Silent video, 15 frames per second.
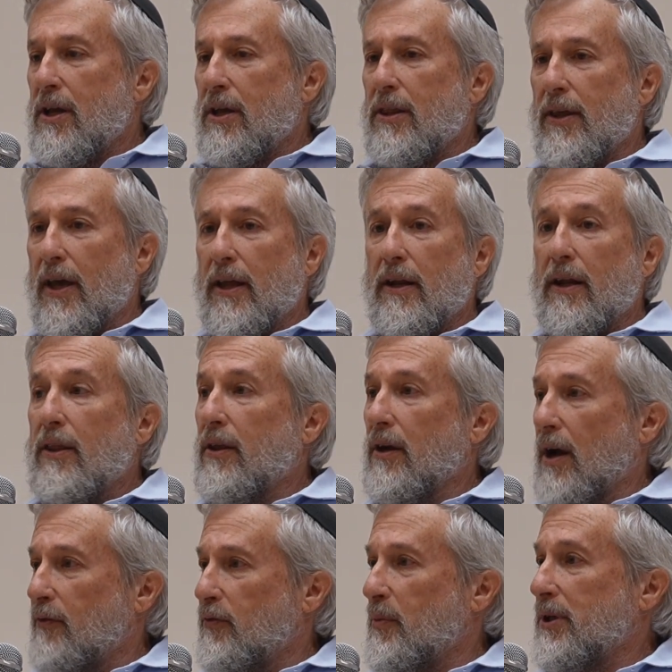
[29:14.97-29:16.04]
then the
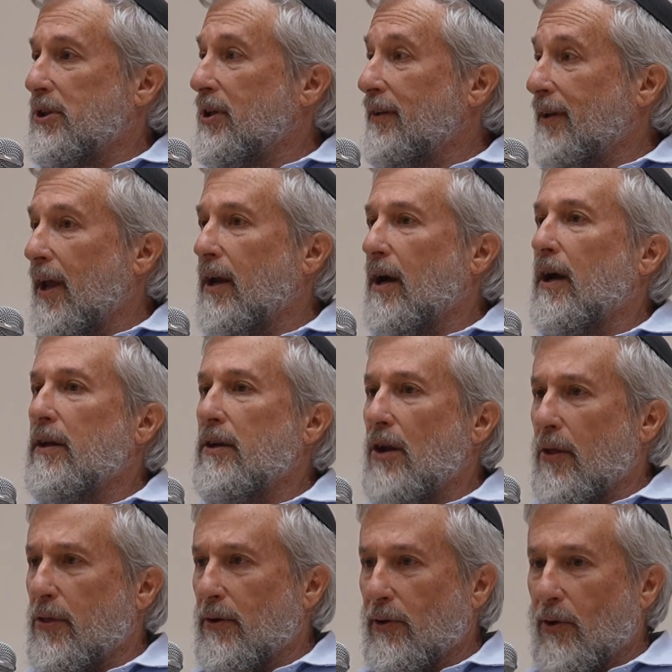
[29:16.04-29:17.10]
government should take
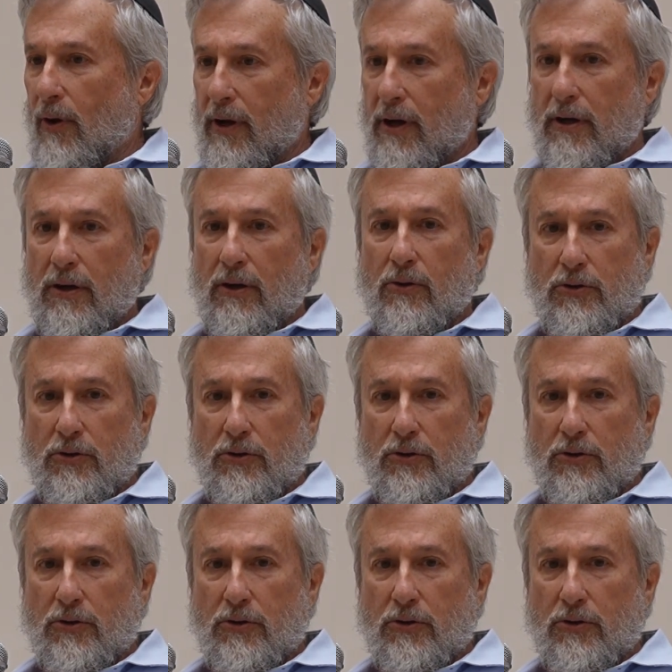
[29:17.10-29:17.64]
another lawyer